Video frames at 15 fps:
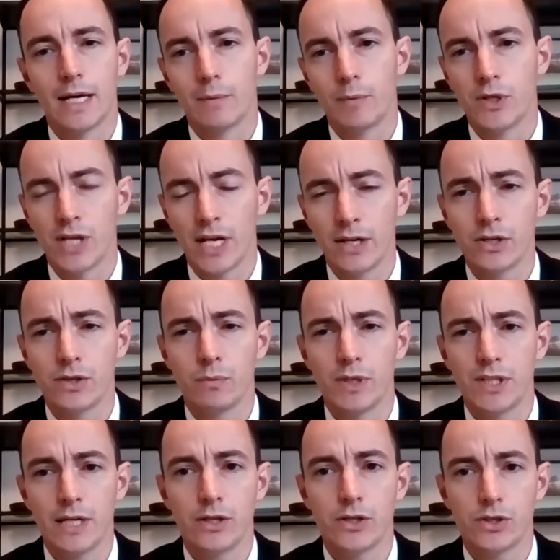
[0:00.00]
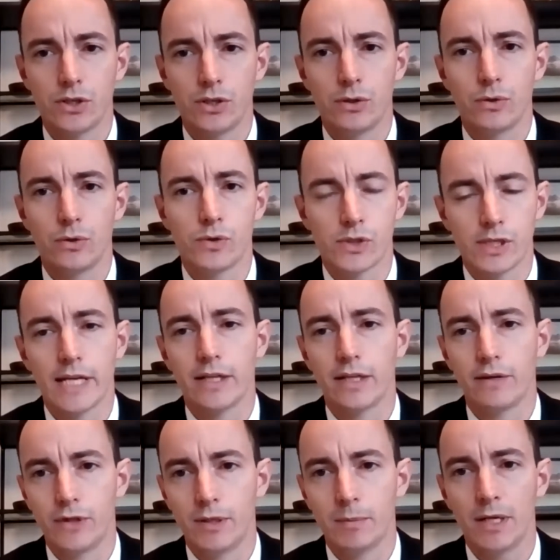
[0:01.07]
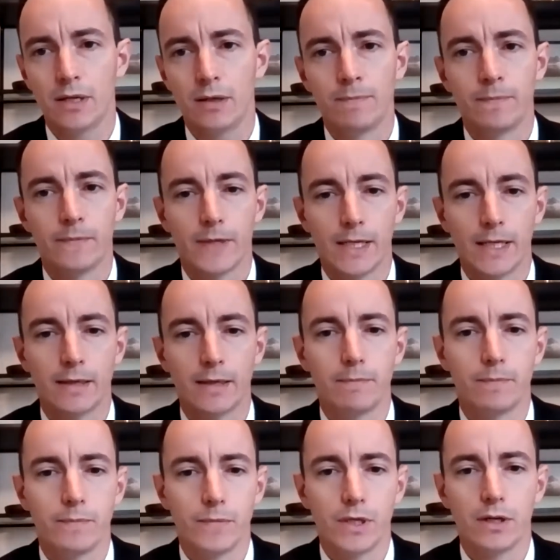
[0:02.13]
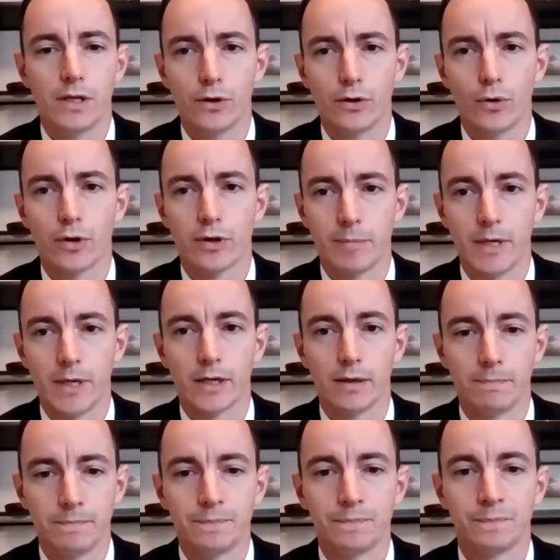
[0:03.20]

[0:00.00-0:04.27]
and we tend to skew slightly female here in North America.